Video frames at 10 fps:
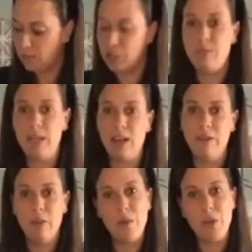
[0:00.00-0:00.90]
Just be
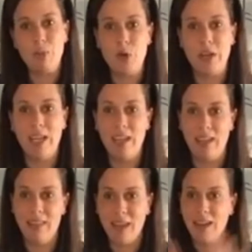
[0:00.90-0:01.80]
careful when you're pouring it
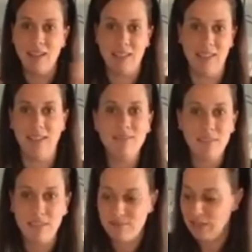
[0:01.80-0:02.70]
in that it doesn't,
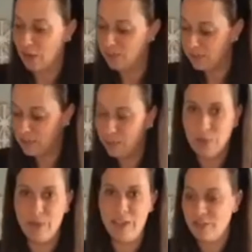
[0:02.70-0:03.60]

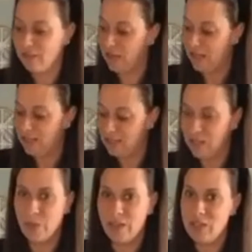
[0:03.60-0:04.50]
explode in your face. So
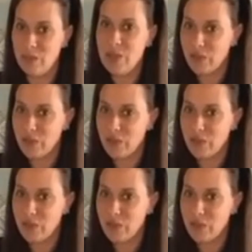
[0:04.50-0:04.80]
you want to do it